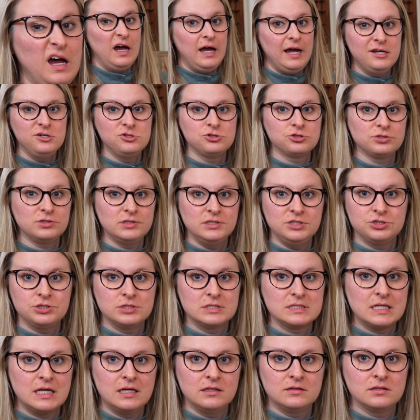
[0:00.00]
I usually
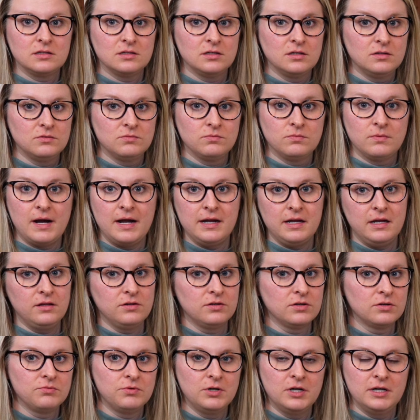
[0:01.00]
just get the
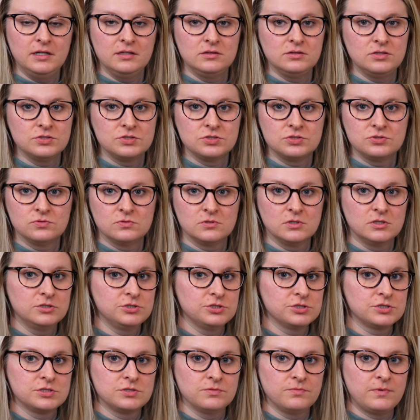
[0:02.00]
regular one at the store,
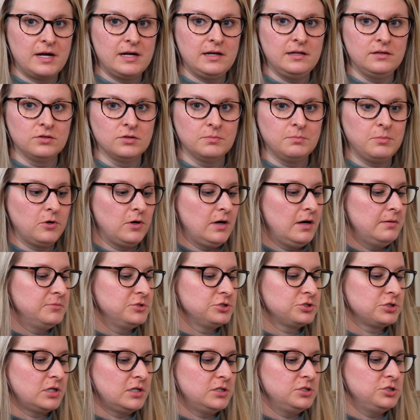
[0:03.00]
just the regular
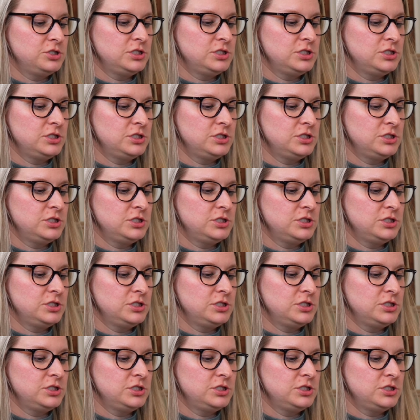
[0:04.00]
Parmesan